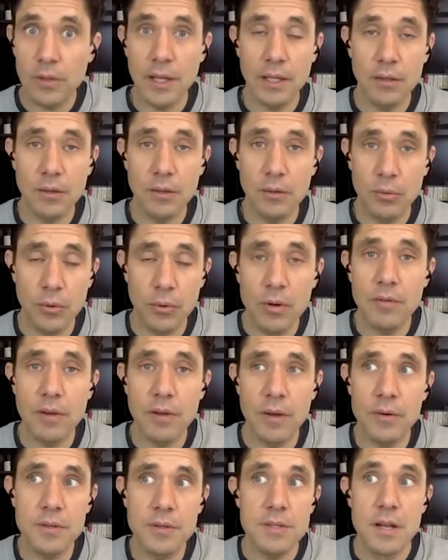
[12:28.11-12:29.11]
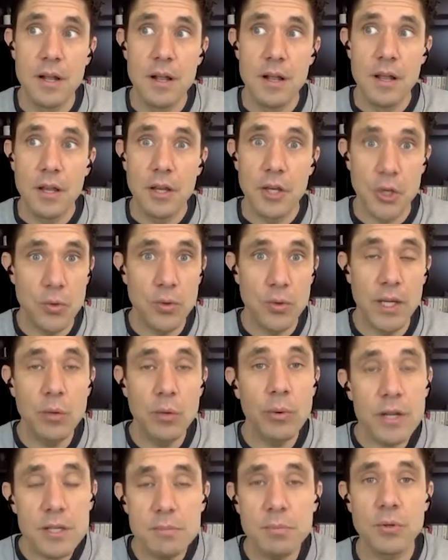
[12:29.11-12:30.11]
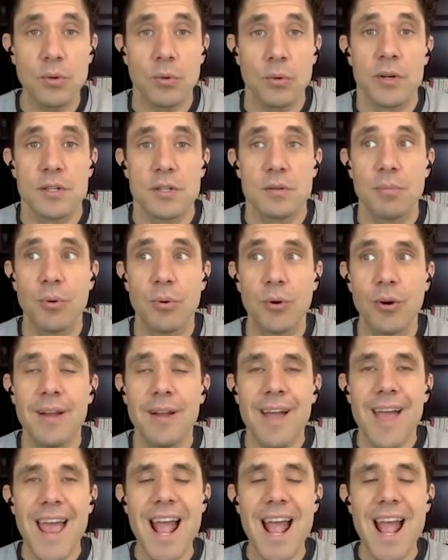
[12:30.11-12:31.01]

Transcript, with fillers: like coronavirus, you need respiratory support.